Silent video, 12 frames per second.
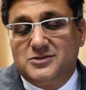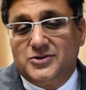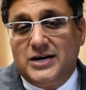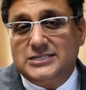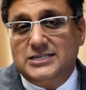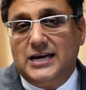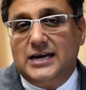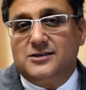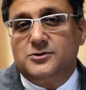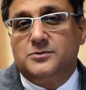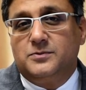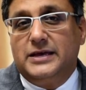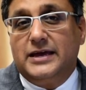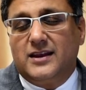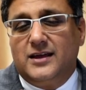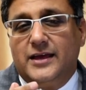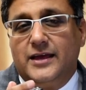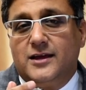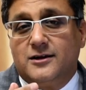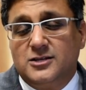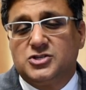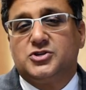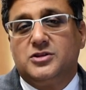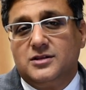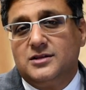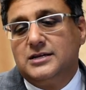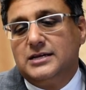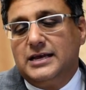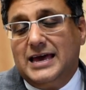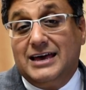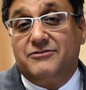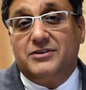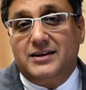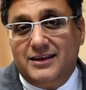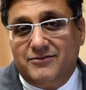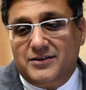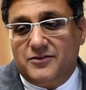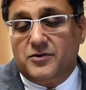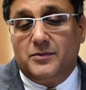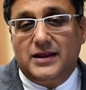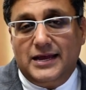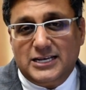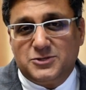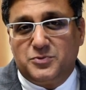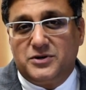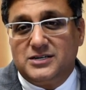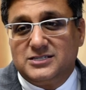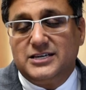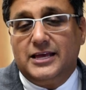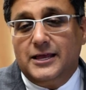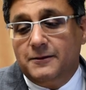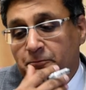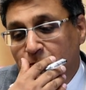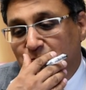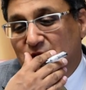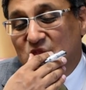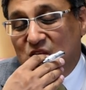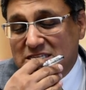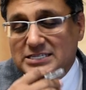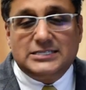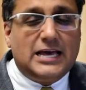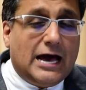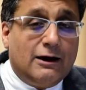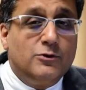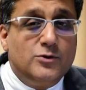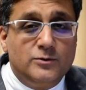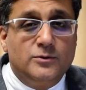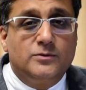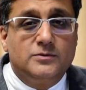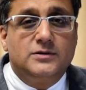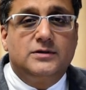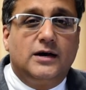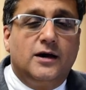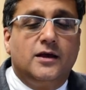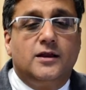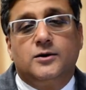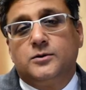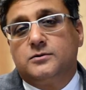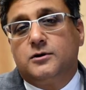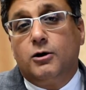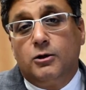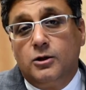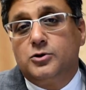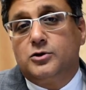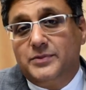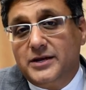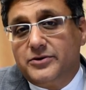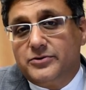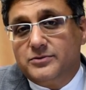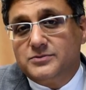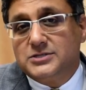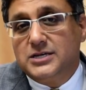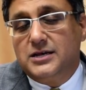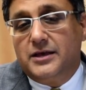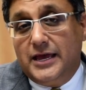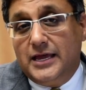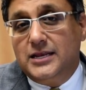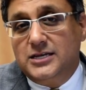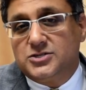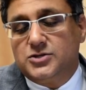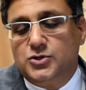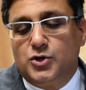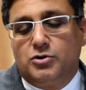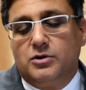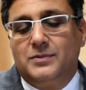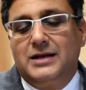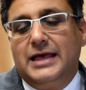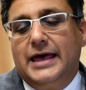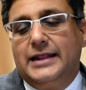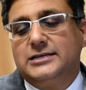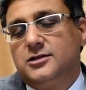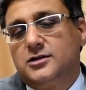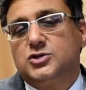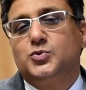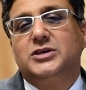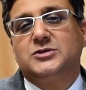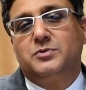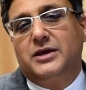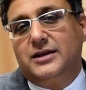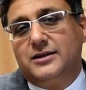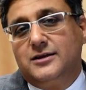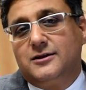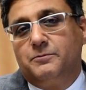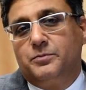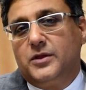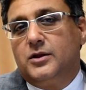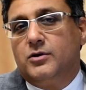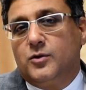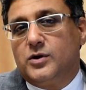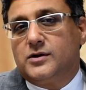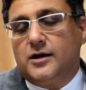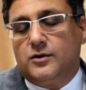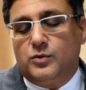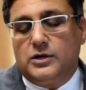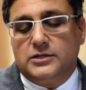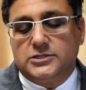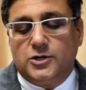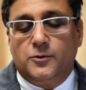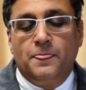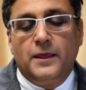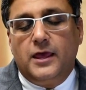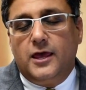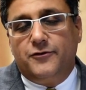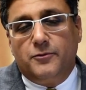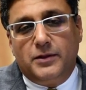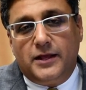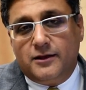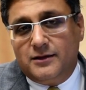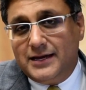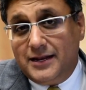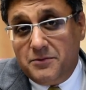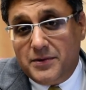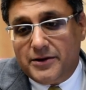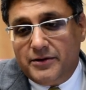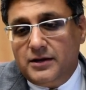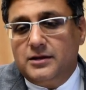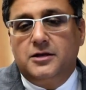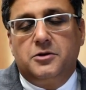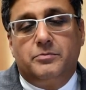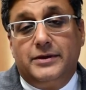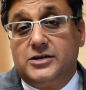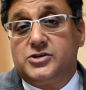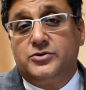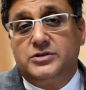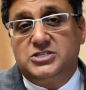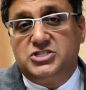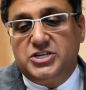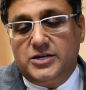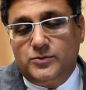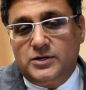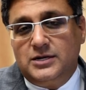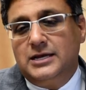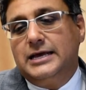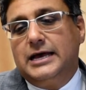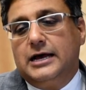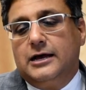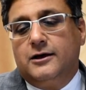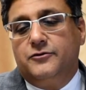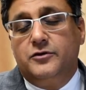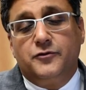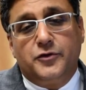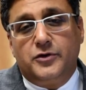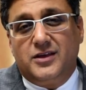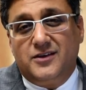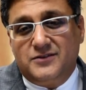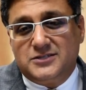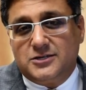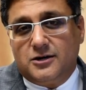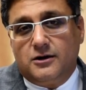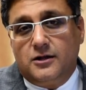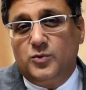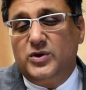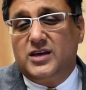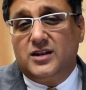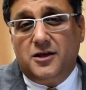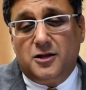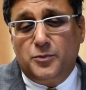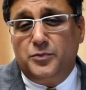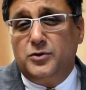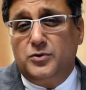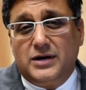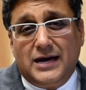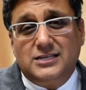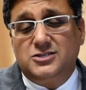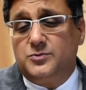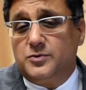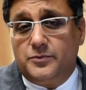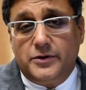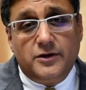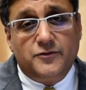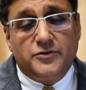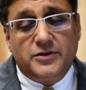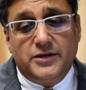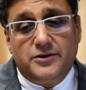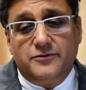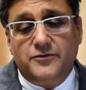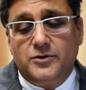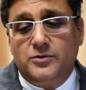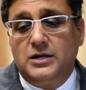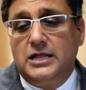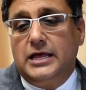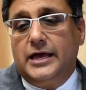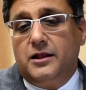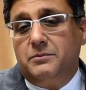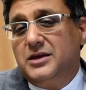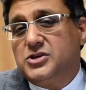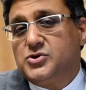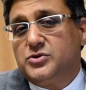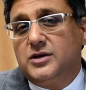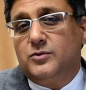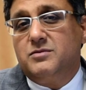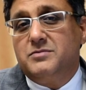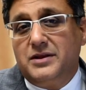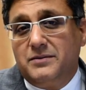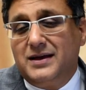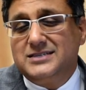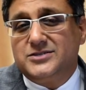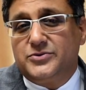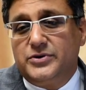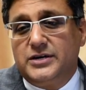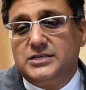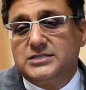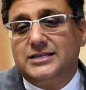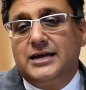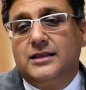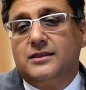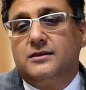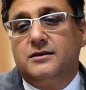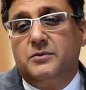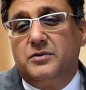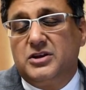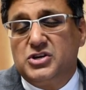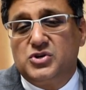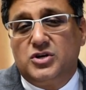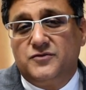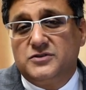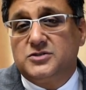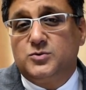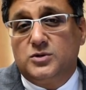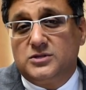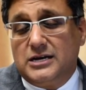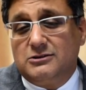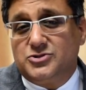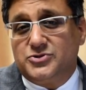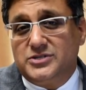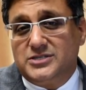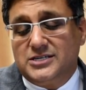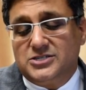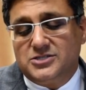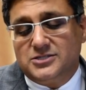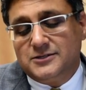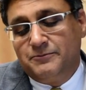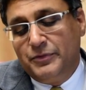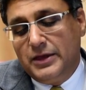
So I actually had to get a, a cultural affidavit from an expert saying, this is how you, uh, you know, call your bedrooms in Eastern Europe. And as long as we explained it, you know, it worked out well. So if you're planning on getting married, make sure it's genuine uh, feel free to give us a call. We can help you, guide you, prepare you for the interview, and make sure that we minimize the risk that the immigration officer will doubt your intentions.